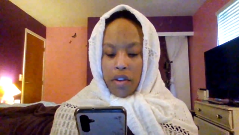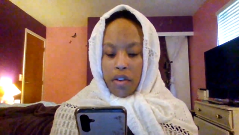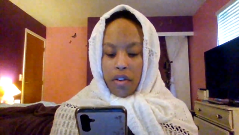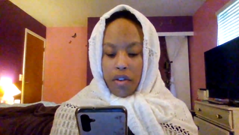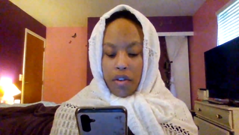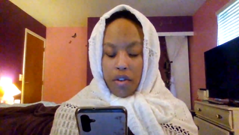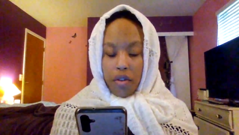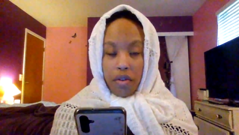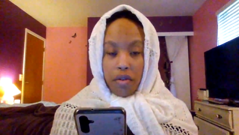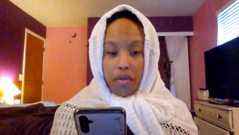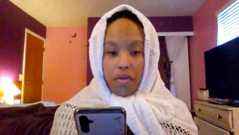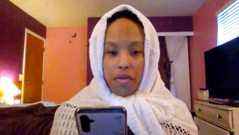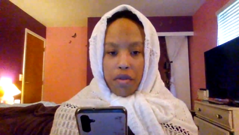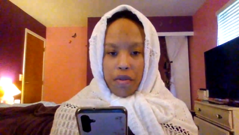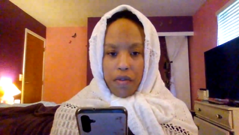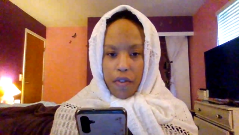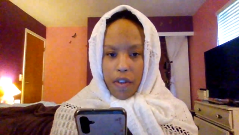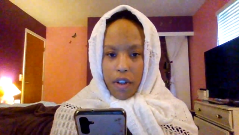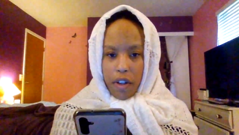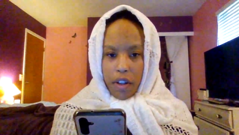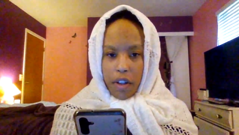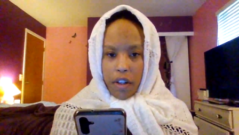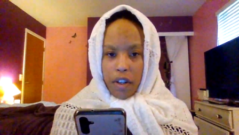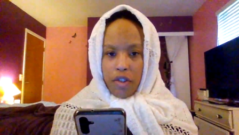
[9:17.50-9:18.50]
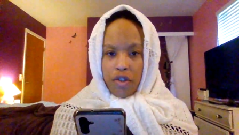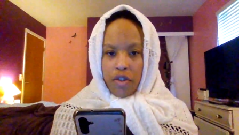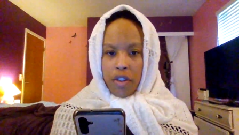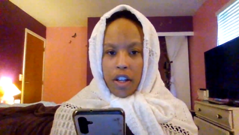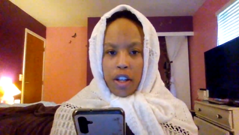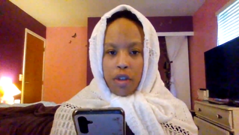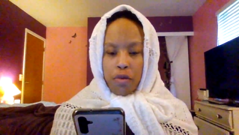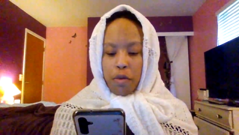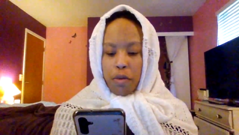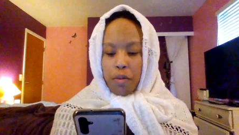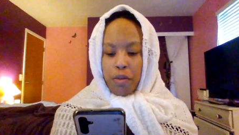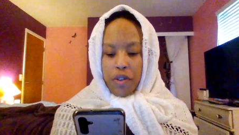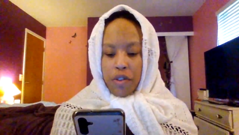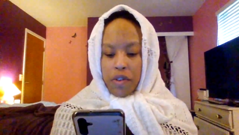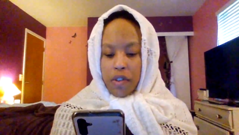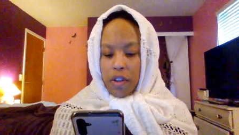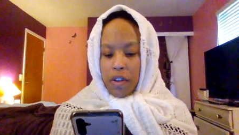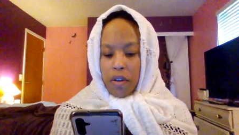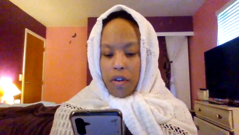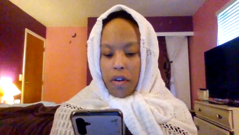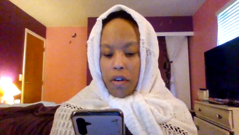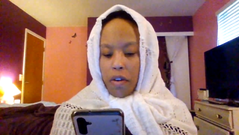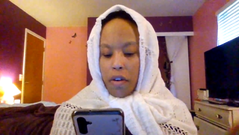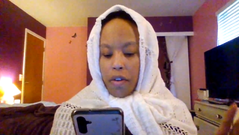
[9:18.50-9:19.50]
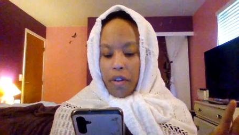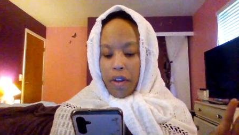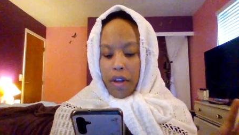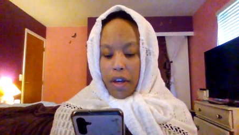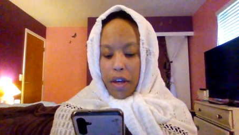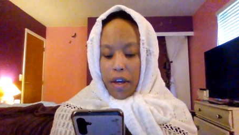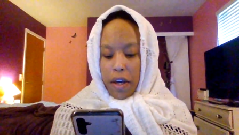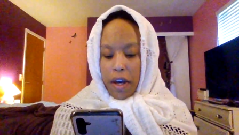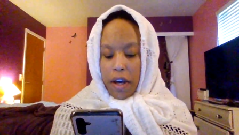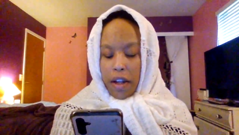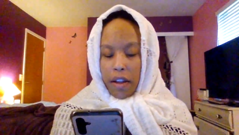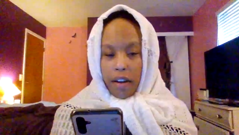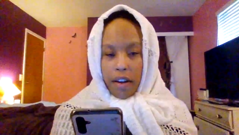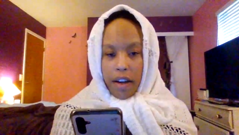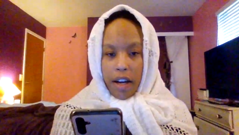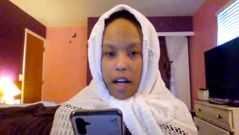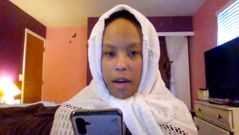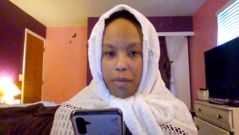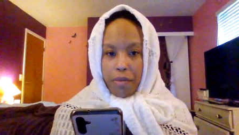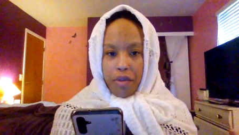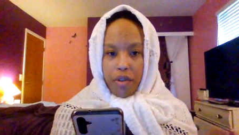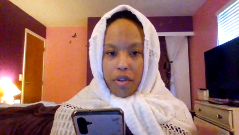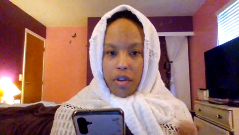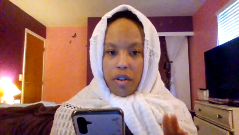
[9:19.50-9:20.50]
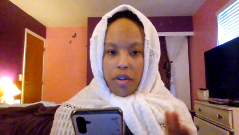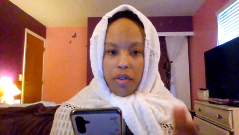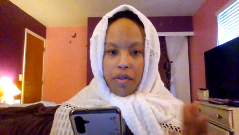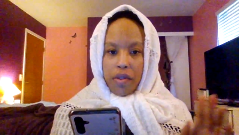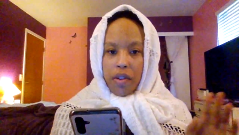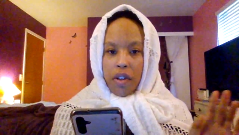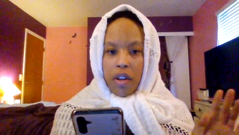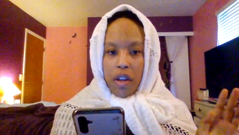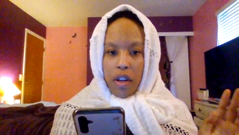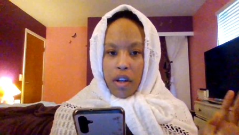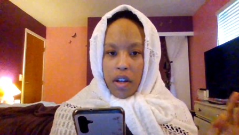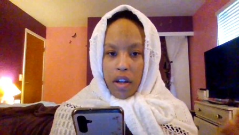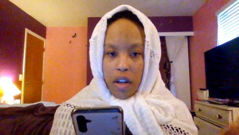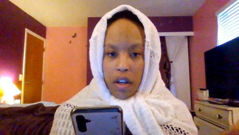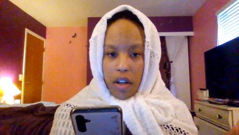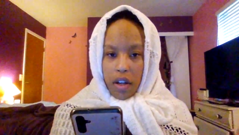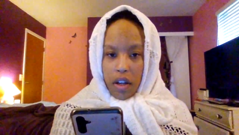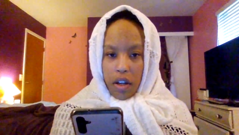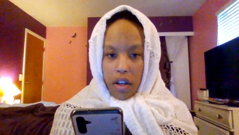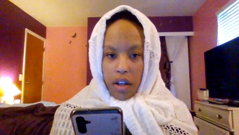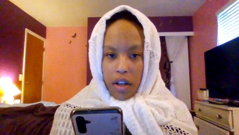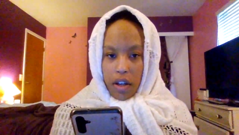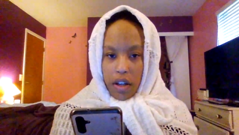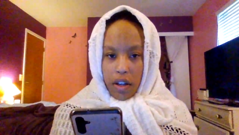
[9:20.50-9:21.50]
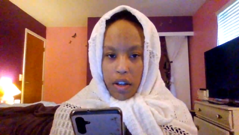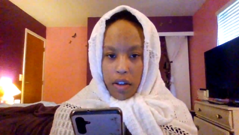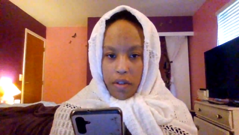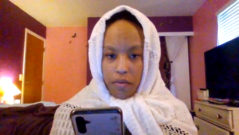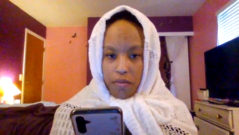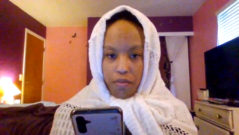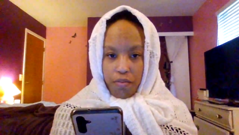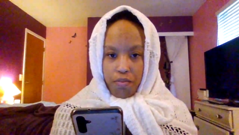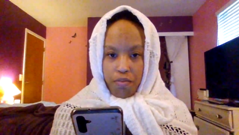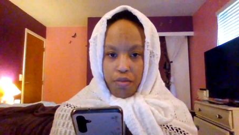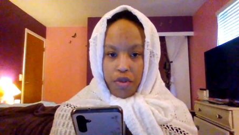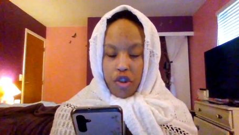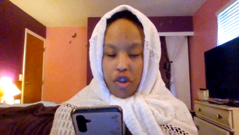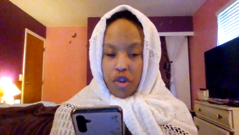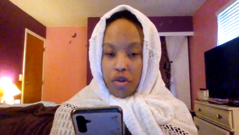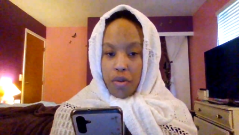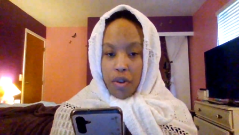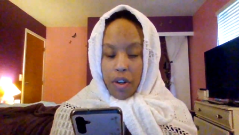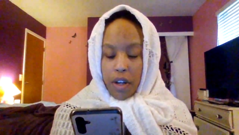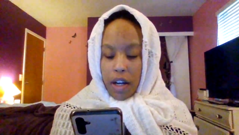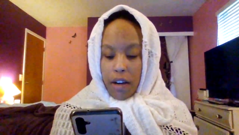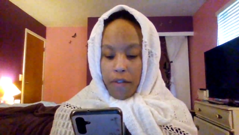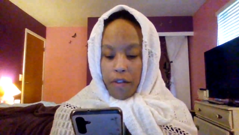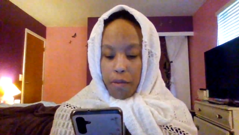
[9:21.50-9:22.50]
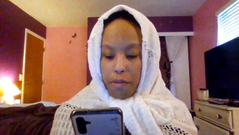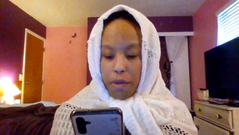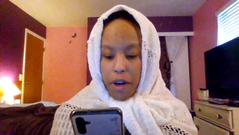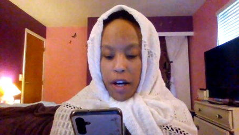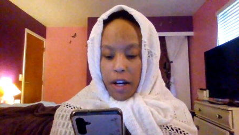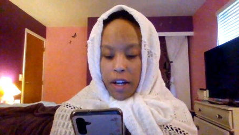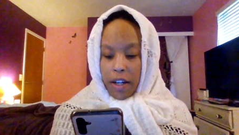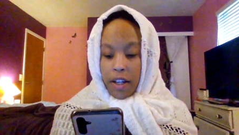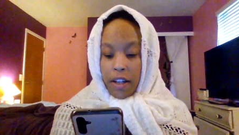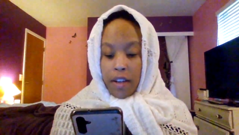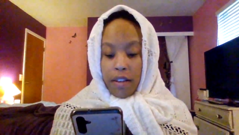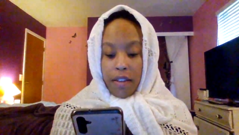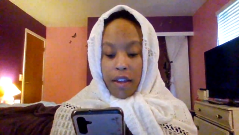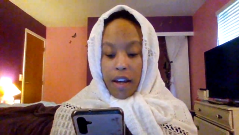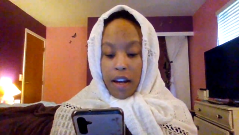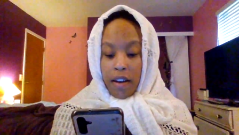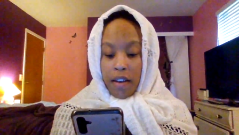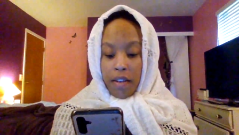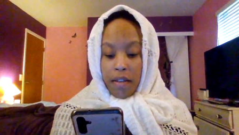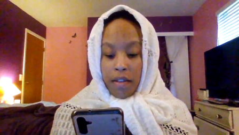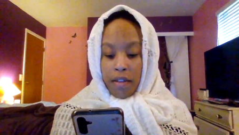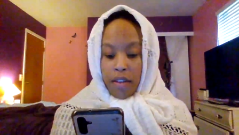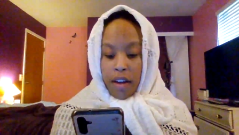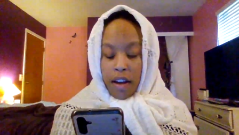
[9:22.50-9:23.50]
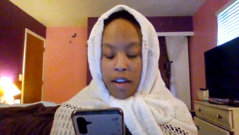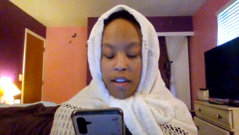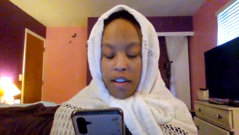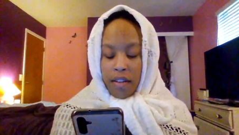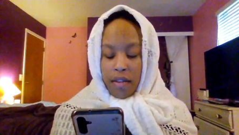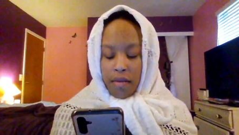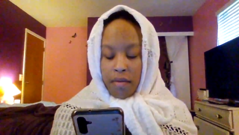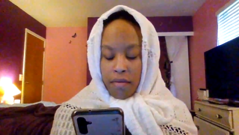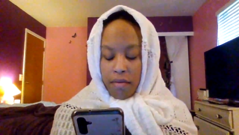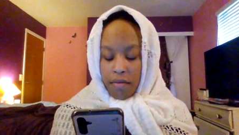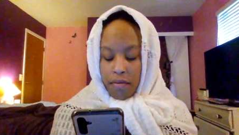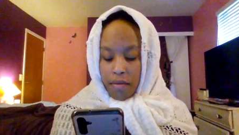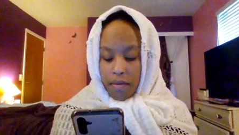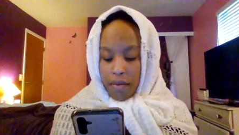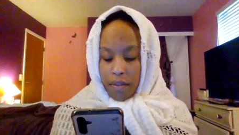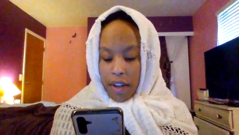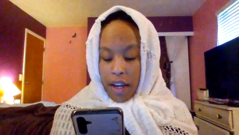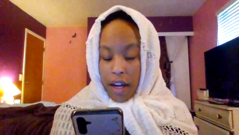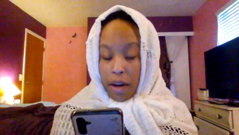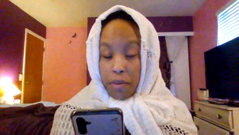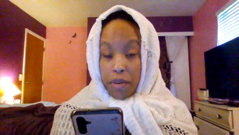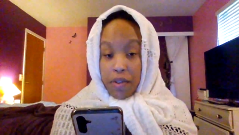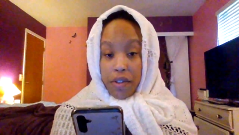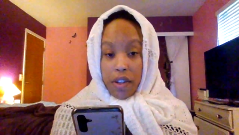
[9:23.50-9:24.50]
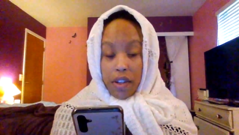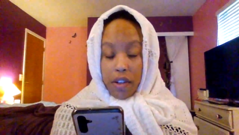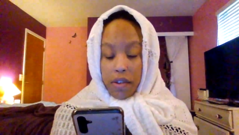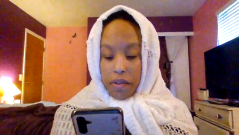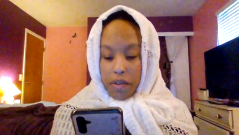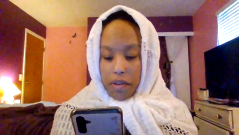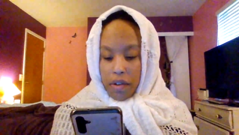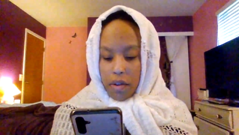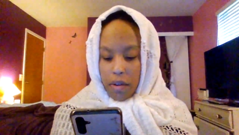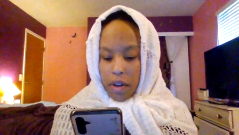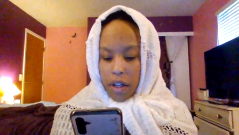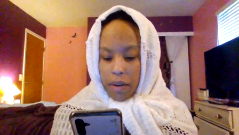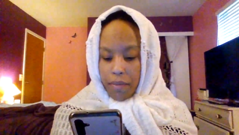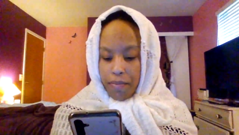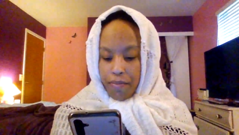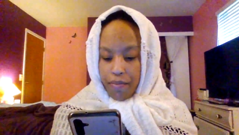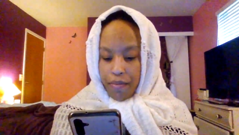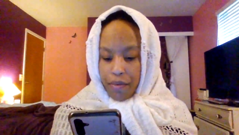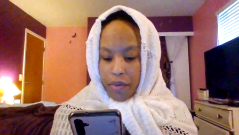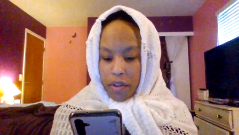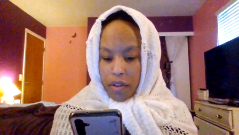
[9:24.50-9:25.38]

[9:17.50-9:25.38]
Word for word: Yuru's village. That's when we see all the helicopters and shooting everybody. That that that was his doing.